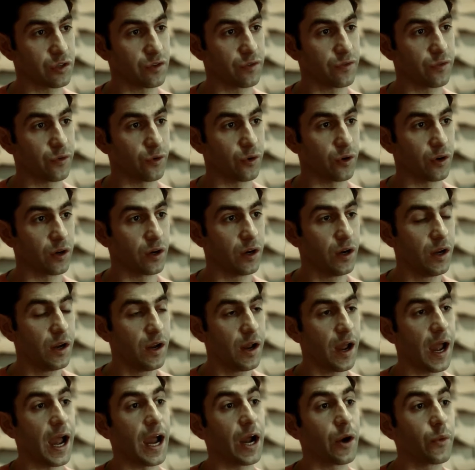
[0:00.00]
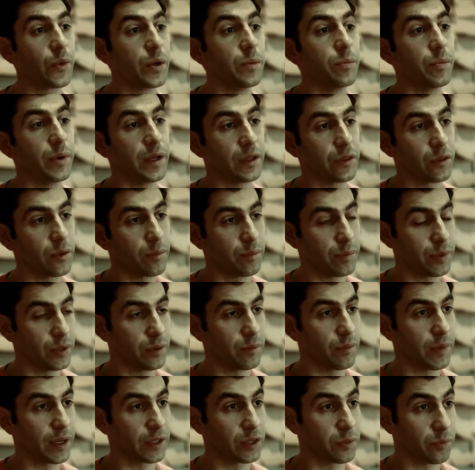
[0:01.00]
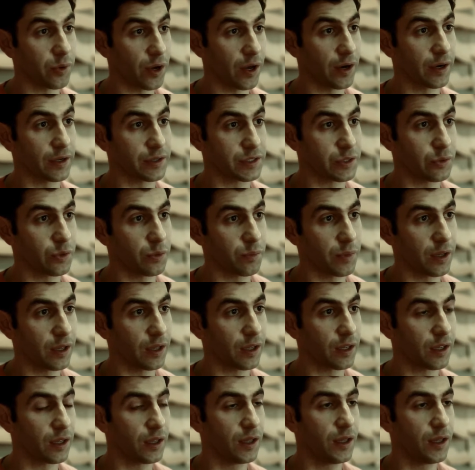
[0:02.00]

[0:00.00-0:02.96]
for how we make the products that we make.